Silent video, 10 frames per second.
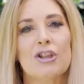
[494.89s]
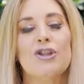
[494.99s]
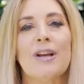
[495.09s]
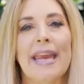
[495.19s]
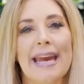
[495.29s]

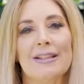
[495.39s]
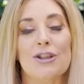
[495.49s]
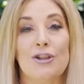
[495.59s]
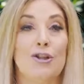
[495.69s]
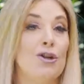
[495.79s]
to
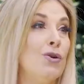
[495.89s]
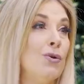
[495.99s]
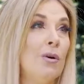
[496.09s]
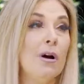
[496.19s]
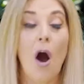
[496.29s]
get
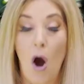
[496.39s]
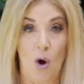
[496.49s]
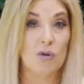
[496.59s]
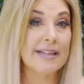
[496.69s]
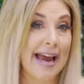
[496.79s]
to a
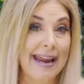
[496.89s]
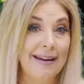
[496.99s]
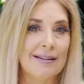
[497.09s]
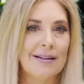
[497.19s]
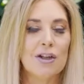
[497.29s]
whole day,
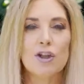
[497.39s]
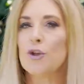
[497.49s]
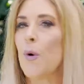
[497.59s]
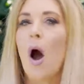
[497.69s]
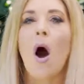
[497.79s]

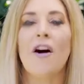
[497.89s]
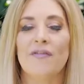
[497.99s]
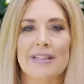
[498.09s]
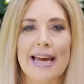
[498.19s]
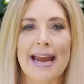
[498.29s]
to a
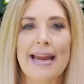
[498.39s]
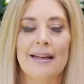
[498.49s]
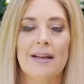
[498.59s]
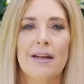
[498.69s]
half a day,